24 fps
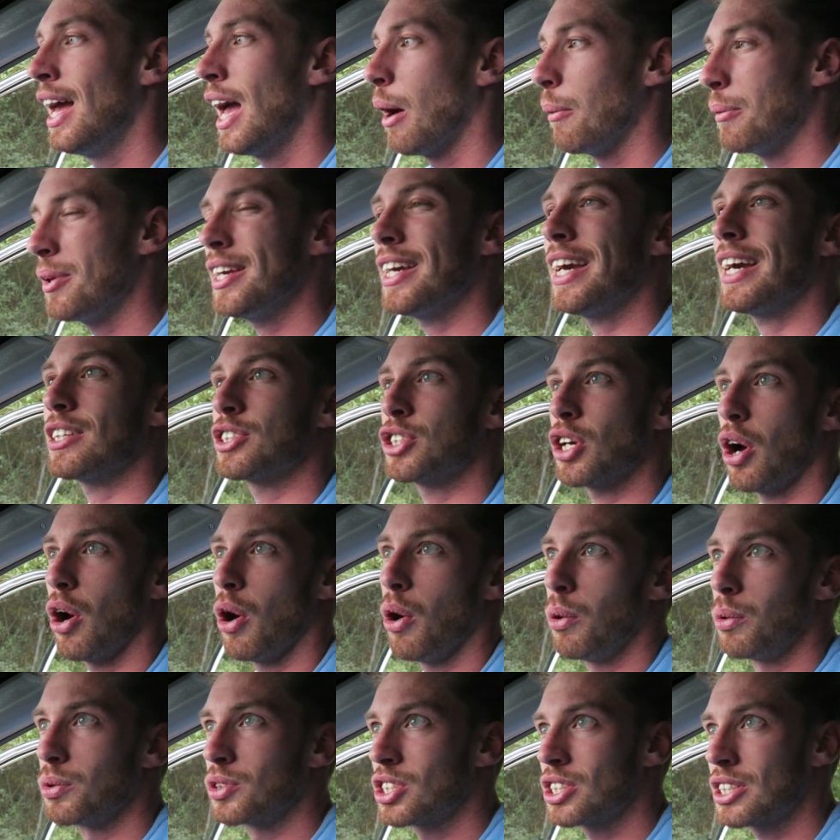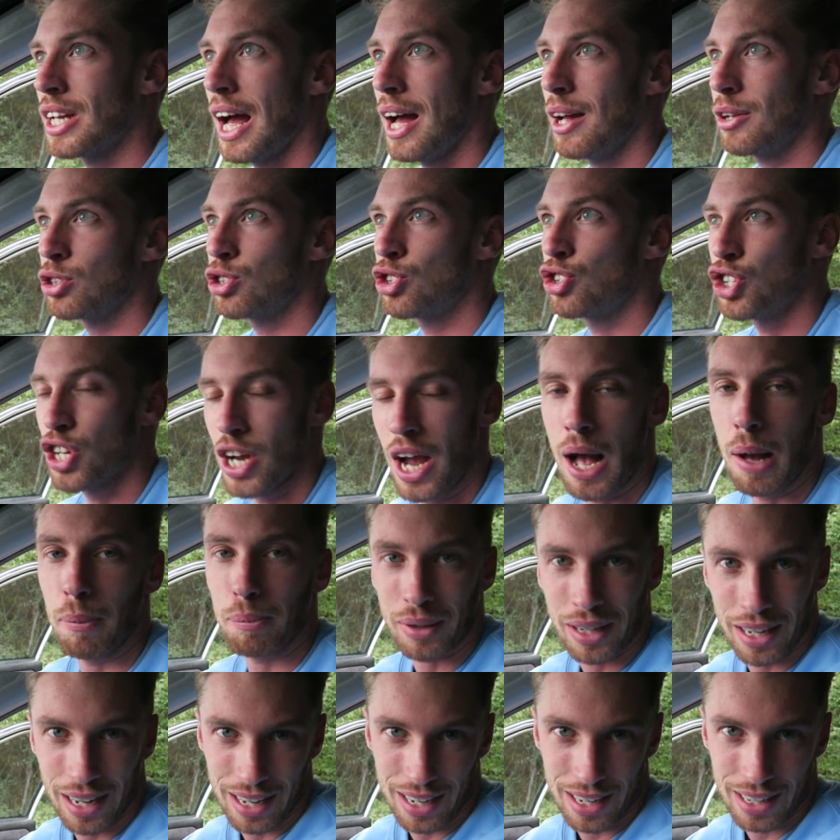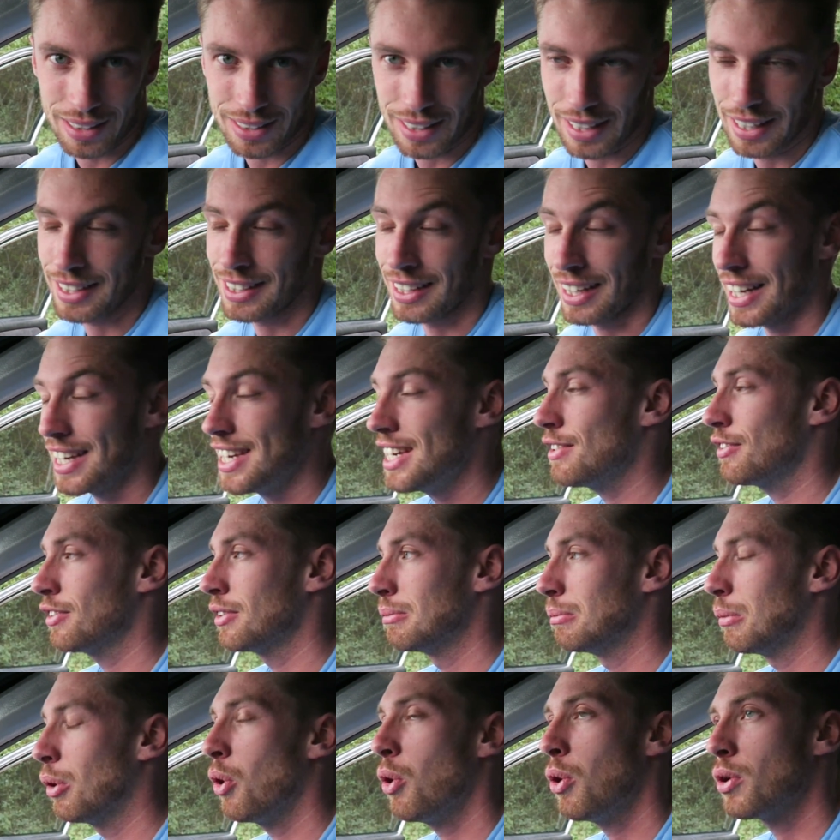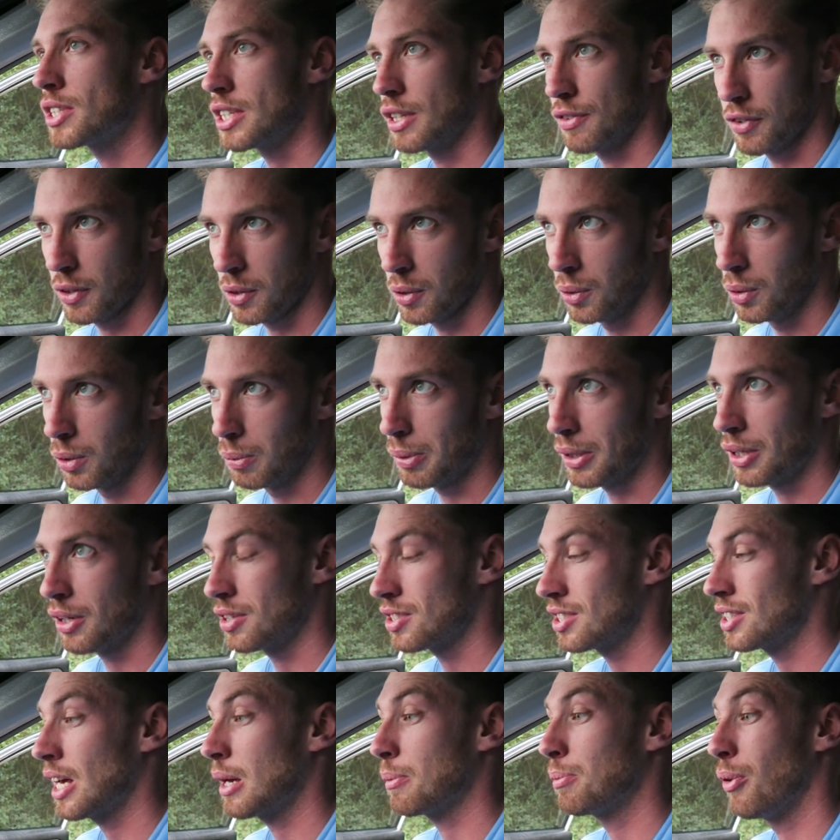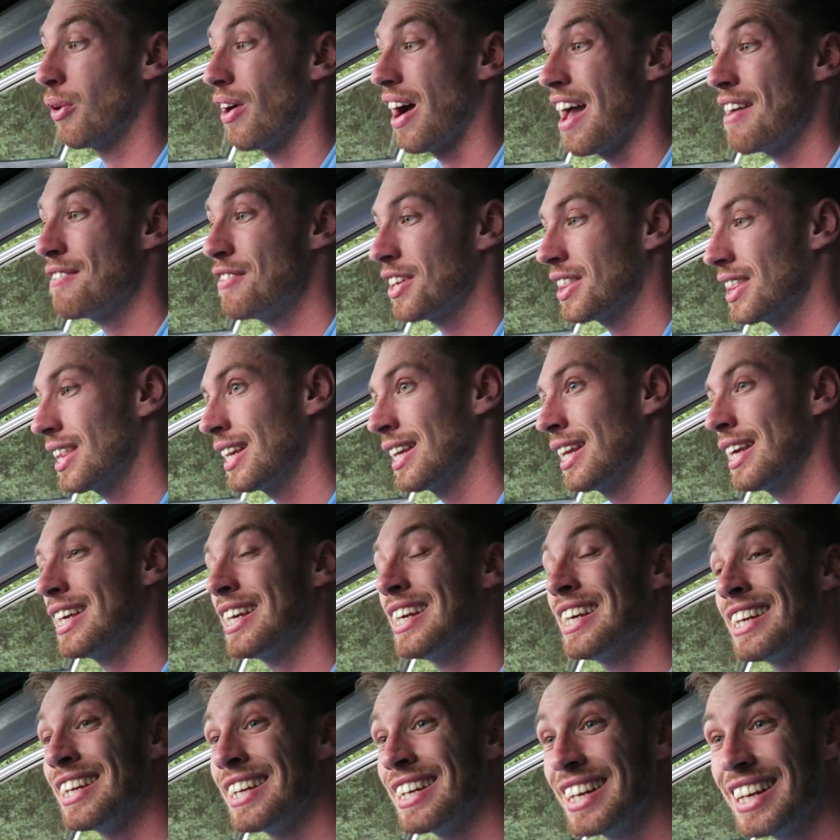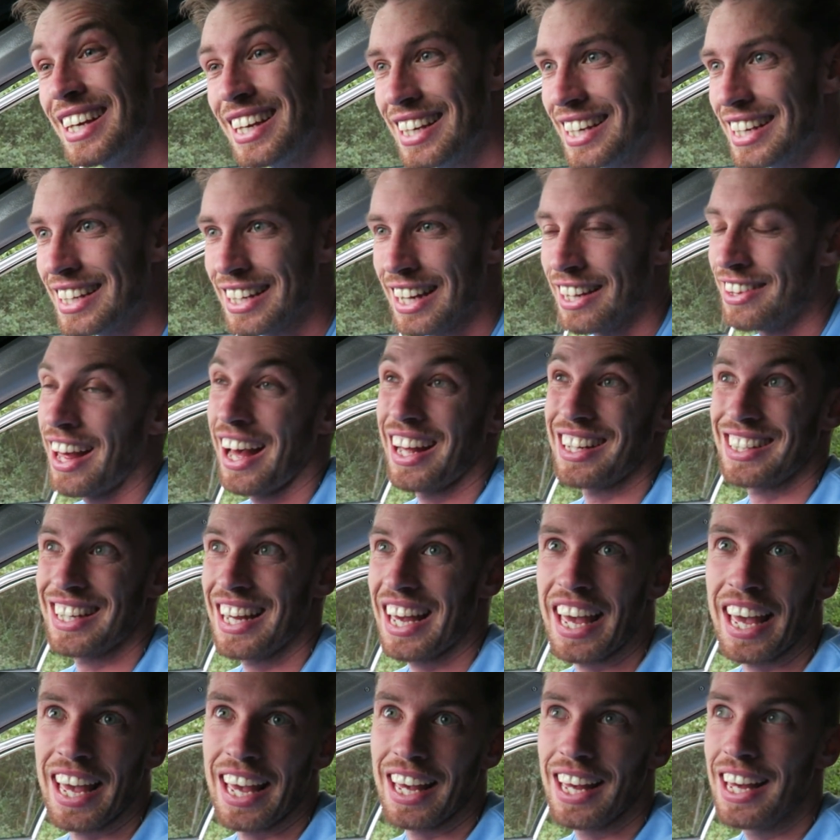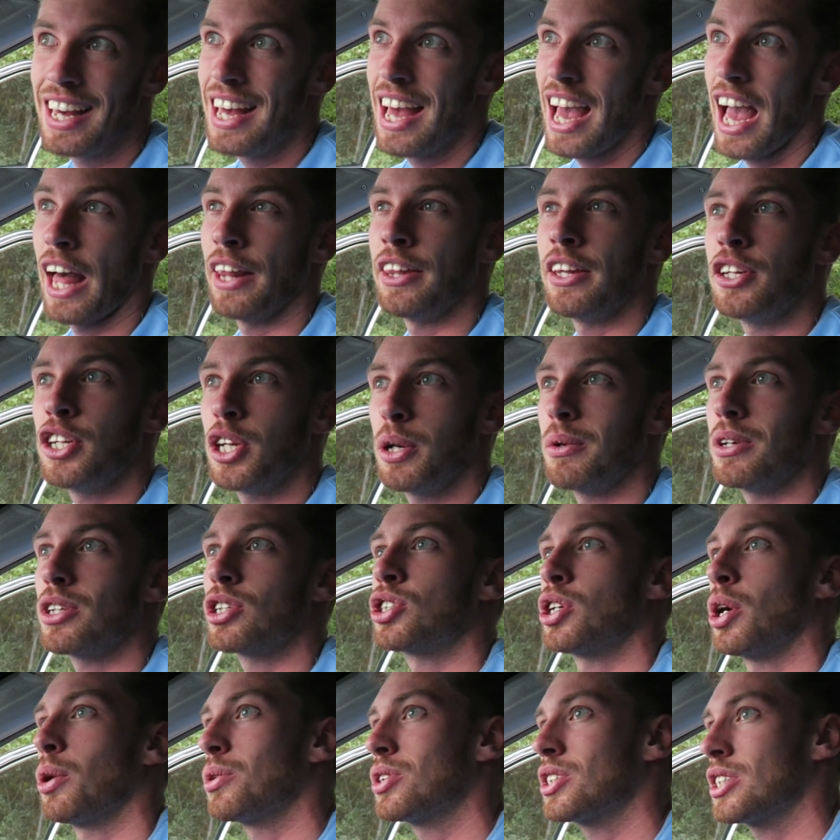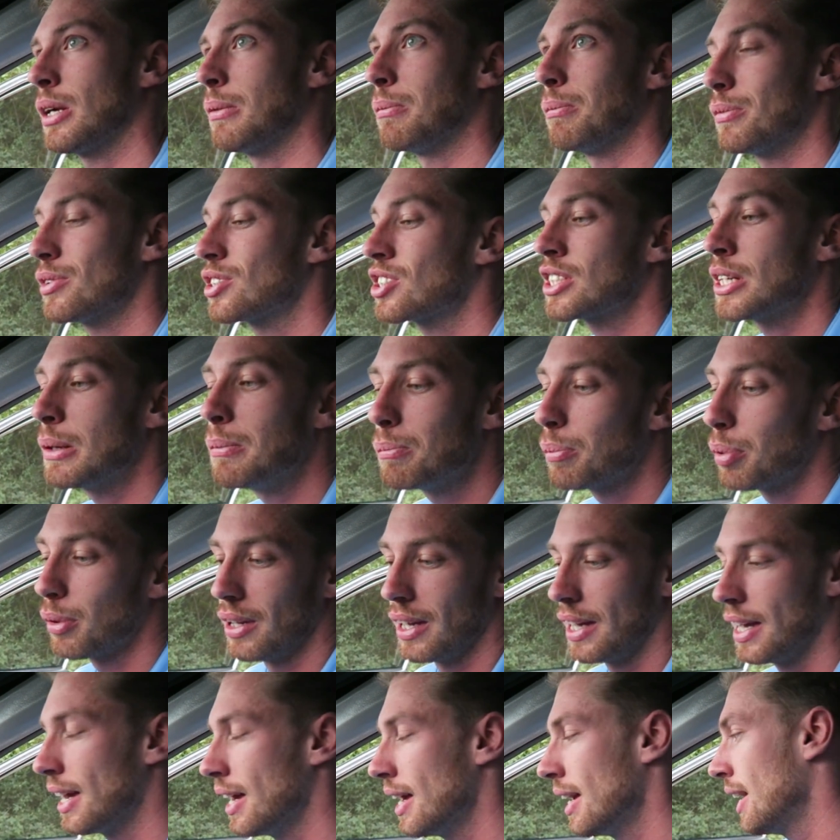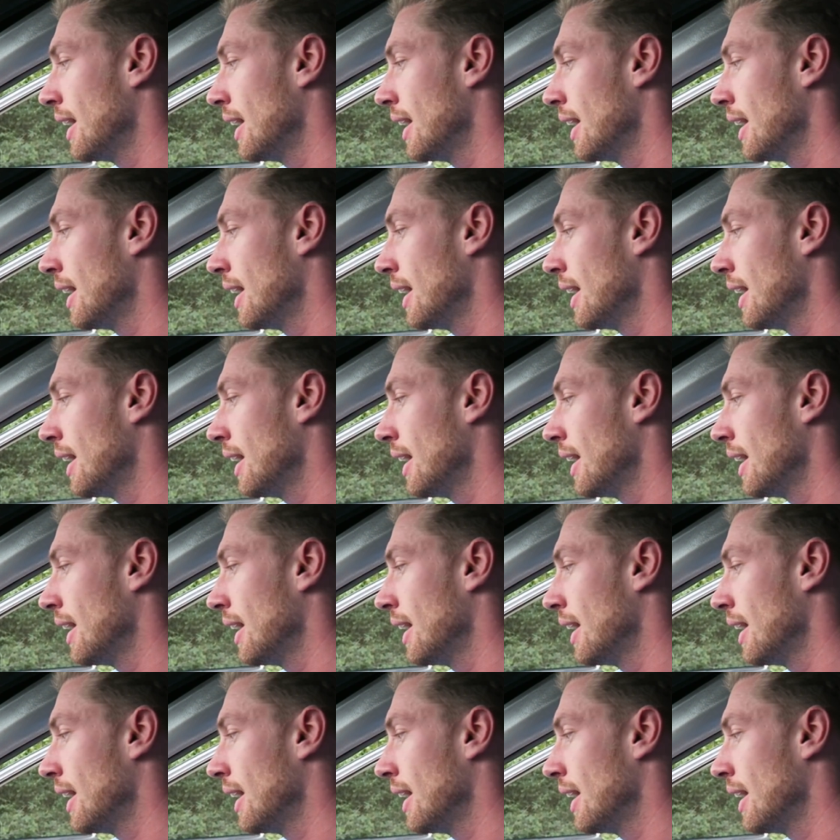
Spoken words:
And when you get to old style Jap cars, it's even more difficult because they put everything that you need and that's it. And they do it so simply.